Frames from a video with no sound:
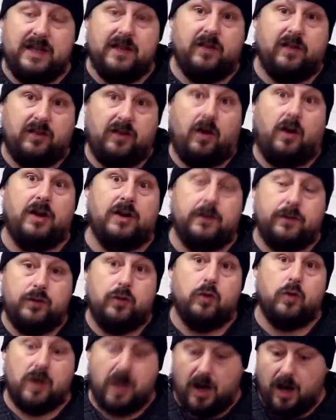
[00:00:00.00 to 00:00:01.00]
inside of
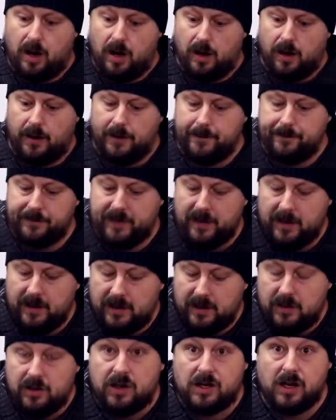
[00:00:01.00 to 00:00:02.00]
your car
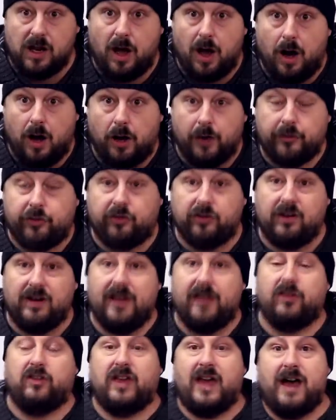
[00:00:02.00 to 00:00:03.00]
glass
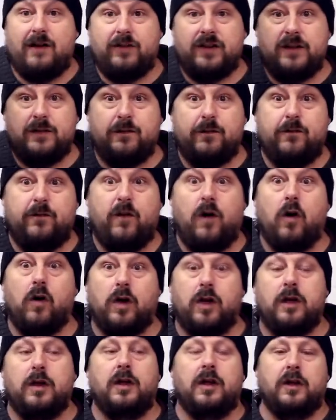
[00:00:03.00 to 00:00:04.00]
less covered in fog,